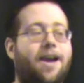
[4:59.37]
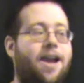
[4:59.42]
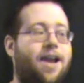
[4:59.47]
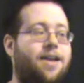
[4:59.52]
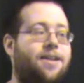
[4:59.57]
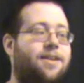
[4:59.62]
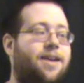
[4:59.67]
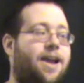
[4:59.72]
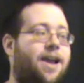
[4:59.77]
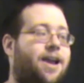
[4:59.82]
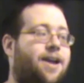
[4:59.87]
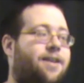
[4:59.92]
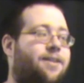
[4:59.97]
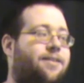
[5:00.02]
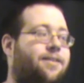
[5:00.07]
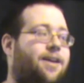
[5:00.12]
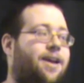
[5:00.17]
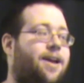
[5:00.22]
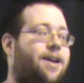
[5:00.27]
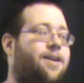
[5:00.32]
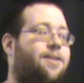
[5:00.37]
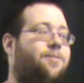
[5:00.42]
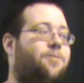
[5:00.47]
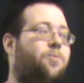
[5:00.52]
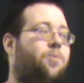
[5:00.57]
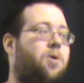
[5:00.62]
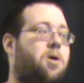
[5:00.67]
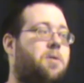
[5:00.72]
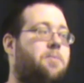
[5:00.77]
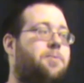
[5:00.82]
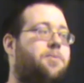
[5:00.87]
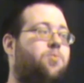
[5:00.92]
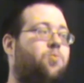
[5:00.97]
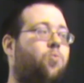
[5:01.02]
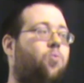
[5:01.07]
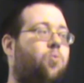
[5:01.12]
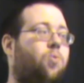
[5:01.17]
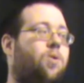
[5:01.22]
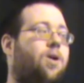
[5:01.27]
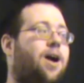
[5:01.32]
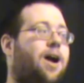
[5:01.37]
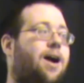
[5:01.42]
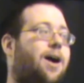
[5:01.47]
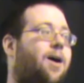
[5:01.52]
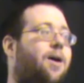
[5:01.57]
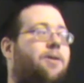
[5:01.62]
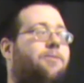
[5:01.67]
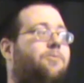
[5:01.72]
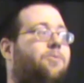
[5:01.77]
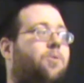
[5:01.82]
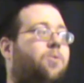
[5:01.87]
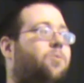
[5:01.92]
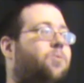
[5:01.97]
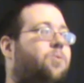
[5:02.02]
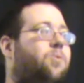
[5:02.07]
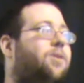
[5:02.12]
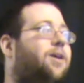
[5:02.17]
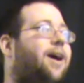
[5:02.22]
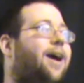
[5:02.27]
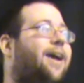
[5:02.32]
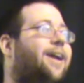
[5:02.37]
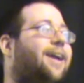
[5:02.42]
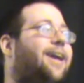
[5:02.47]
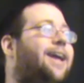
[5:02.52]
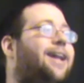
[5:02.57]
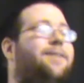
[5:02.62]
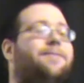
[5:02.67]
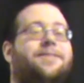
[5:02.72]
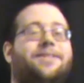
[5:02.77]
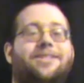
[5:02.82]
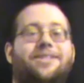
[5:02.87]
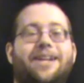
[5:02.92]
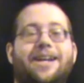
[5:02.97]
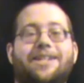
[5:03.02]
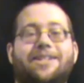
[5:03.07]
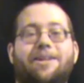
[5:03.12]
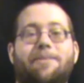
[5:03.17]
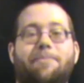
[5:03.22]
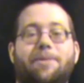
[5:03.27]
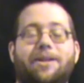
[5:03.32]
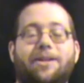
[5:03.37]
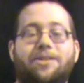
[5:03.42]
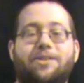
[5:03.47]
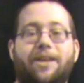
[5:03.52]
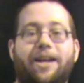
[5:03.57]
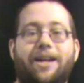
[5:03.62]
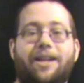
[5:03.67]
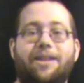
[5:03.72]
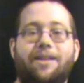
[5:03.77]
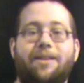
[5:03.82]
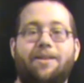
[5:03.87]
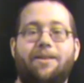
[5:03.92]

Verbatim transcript: And, and, and, I mean, I, uh, I can't even say something is like,